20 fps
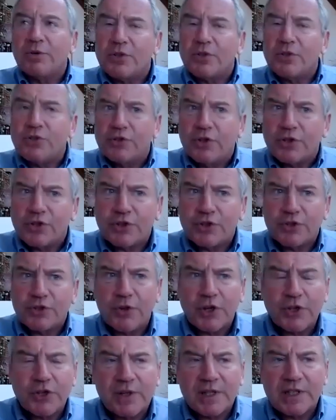the
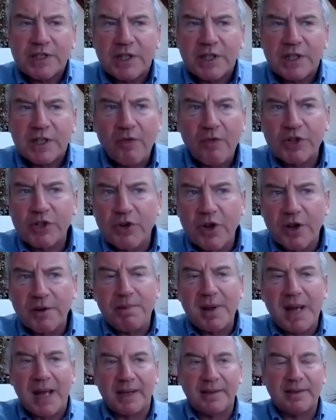structure itself is
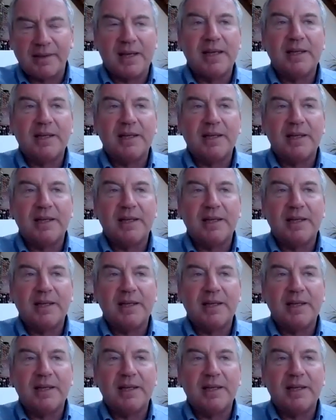not bad.